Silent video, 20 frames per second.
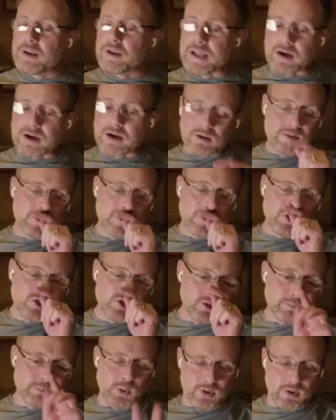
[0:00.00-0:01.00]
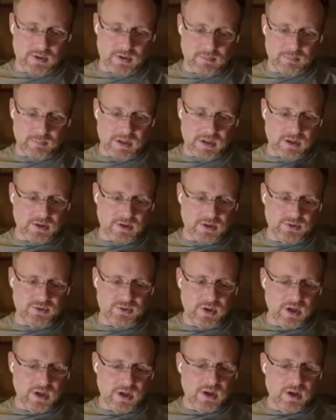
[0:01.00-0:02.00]
Now, this is important
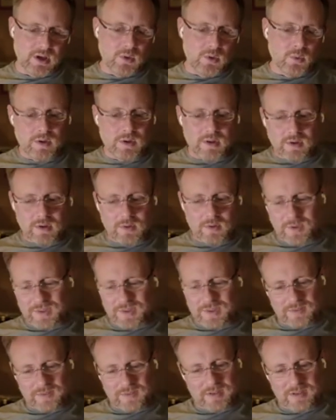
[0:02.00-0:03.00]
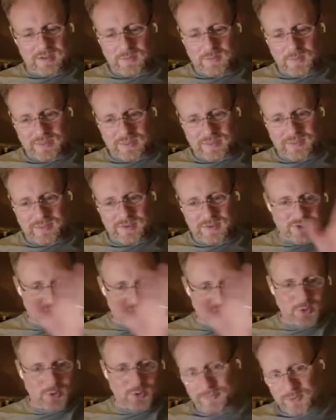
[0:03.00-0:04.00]
because with this
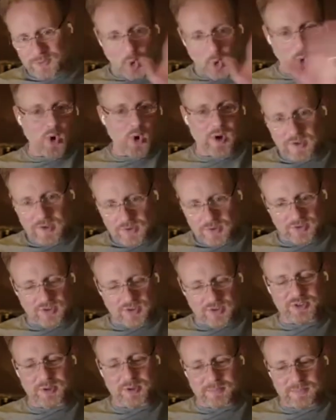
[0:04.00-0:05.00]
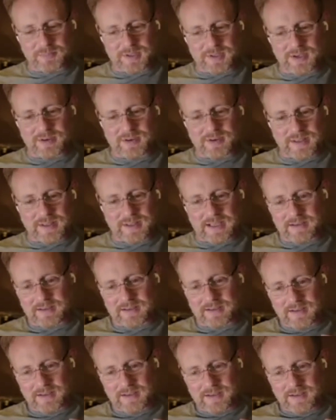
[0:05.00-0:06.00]
sort of toy system here that,
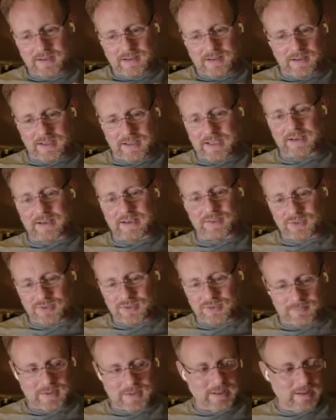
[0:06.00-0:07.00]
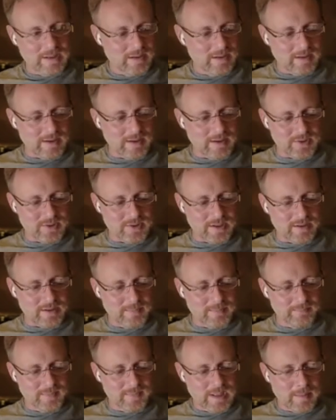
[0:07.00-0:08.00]
again, it's like
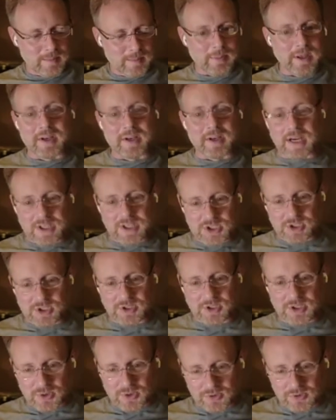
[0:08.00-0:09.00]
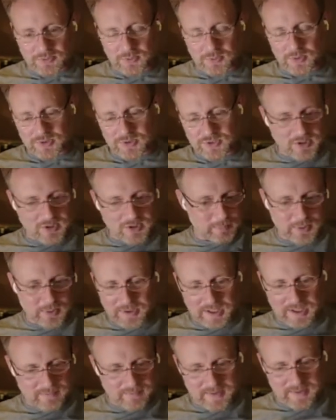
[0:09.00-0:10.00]
pedagogically useful. It's
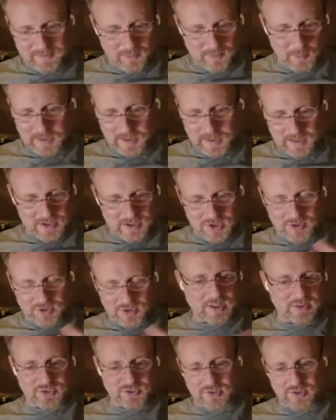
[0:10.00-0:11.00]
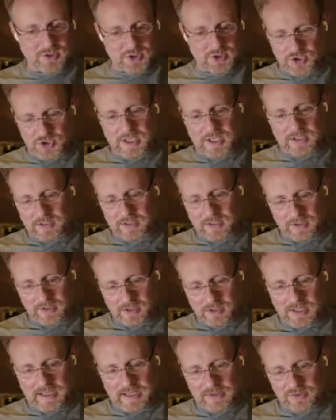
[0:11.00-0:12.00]
simple enough that everybody can just kind of understand it at a
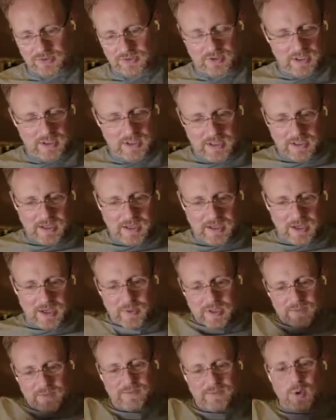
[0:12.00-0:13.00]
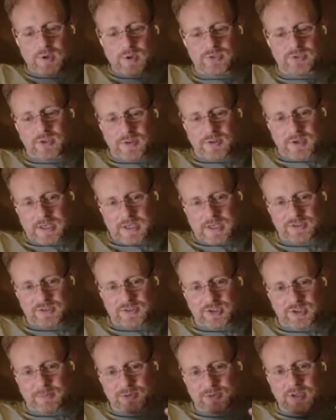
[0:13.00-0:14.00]
glance, and we can focus on other
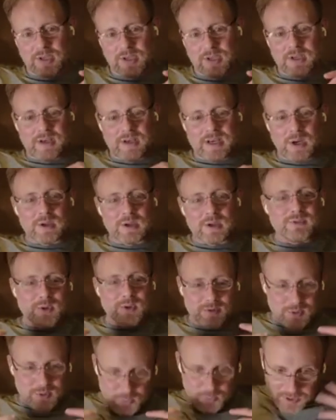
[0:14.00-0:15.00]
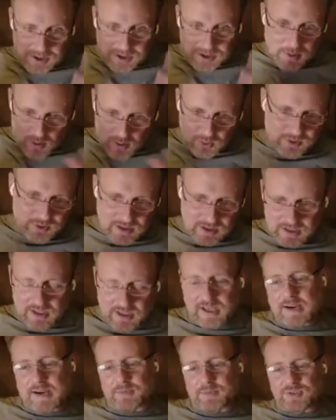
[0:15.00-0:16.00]
concepts. Now, if you're really building an
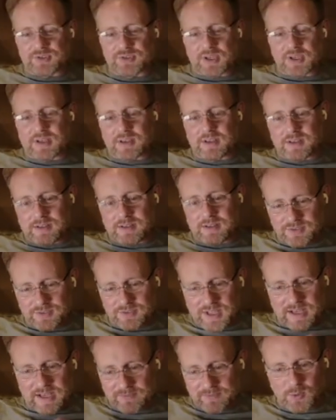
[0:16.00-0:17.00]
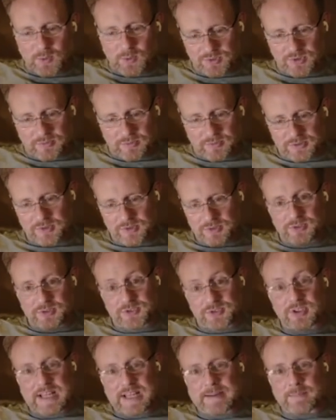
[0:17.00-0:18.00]
e-commerce site, it's not 4 services.
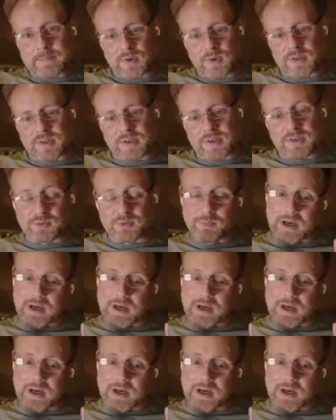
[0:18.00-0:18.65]
It's a lot more than this.